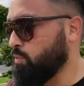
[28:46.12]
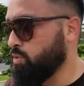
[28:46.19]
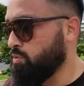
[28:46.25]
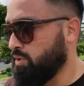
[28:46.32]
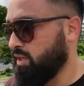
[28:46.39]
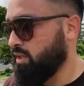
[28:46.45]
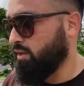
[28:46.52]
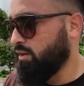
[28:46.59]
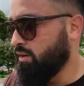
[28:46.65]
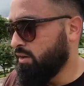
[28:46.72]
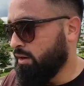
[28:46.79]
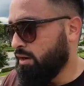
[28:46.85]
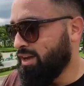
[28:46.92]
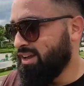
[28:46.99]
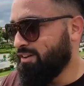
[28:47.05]
wounded.
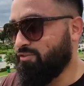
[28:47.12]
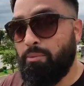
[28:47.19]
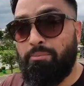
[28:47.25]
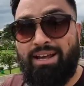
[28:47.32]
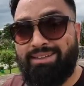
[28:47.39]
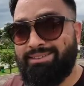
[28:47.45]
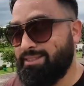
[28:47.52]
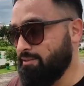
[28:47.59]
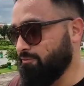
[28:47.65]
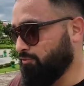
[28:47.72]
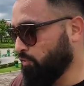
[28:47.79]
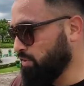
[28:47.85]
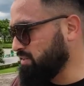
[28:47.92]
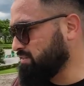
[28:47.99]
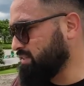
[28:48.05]
From
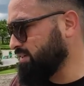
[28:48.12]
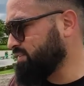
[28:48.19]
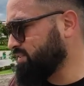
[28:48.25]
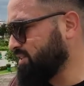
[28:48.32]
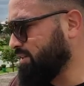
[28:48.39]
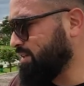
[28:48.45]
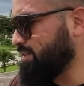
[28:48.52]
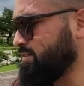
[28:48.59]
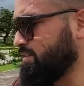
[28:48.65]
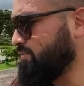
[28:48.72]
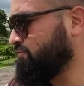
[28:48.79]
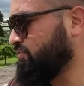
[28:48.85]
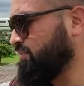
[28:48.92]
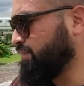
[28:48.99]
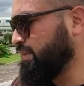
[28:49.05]
1946 to
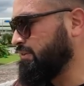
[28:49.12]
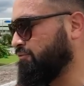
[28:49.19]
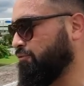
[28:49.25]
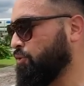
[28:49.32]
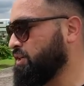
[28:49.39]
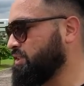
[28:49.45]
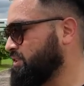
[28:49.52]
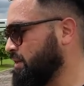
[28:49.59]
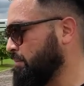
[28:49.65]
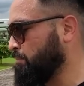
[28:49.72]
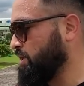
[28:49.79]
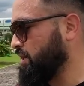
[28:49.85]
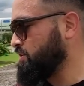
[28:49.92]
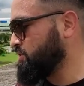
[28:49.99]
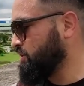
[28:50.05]
1950, Fort San
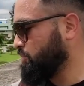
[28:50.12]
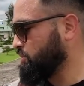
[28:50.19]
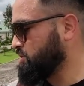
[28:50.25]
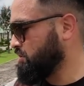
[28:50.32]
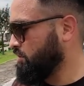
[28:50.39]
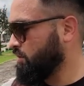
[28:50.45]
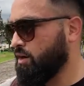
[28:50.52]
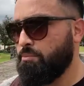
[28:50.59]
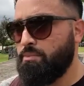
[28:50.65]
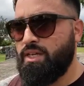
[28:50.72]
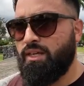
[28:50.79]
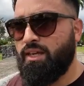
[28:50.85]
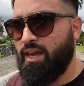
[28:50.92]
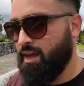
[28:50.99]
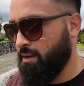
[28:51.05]
Pedro was an army
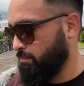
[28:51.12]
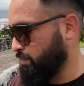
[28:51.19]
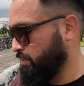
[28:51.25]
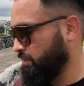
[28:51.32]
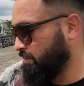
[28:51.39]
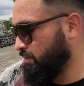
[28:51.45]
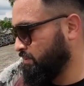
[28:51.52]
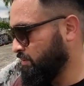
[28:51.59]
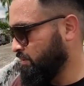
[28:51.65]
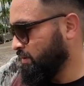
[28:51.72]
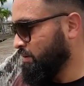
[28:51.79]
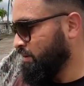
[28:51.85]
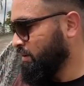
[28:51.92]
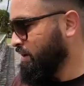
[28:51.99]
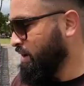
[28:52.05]
camp.
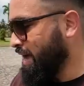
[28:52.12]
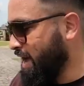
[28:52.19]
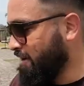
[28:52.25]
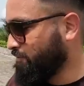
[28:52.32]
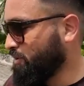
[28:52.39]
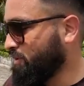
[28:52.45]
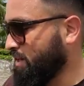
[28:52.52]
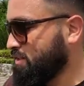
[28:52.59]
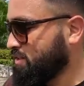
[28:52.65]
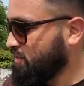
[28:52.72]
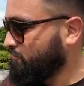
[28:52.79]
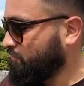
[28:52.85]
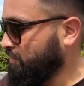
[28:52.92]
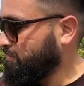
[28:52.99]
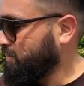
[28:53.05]
After
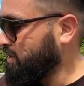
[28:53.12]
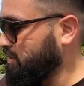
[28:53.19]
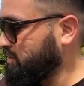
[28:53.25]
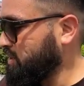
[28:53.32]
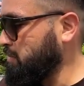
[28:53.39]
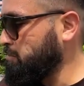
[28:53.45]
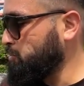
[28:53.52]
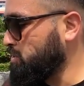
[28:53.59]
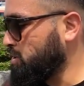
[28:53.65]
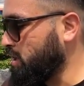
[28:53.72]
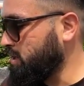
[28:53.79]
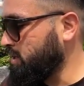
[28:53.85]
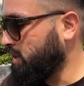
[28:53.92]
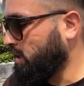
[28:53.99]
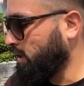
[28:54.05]
1950, the Cebu
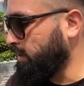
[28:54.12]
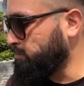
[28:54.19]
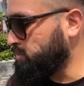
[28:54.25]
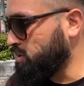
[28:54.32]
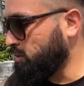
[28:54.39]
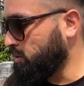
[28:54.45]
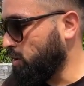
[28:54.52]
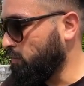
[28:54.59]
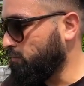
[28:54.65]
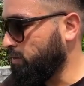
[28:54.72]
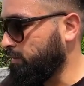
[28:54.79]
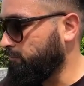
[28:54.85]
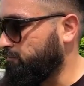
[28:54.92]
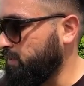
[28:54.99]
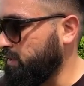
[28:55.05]
Garden Club took over
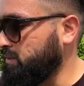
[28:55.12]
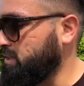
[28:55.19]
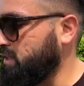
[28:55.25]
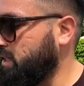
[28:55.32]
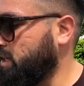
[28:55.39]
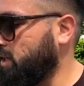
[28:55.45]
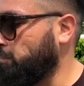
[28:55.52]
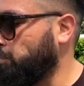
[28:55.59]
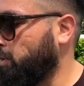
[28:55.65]
and fixed the inner